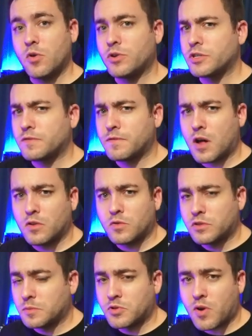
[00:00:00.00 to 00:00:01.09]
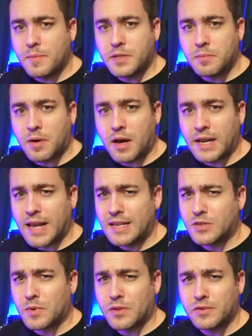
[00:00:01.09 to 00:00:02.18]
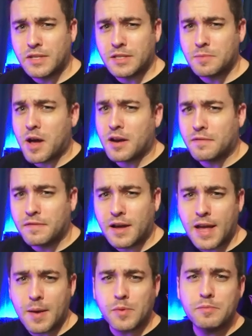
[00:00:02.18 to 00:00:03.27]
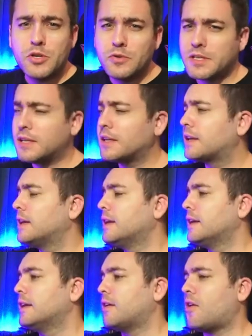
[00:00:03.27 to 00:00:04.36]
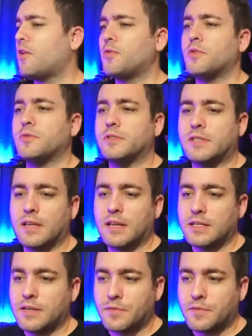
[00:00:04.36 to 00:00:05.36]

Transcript: or just follow or subscribe to the podcast, whether it's on Spotify, Apple Music, all those things.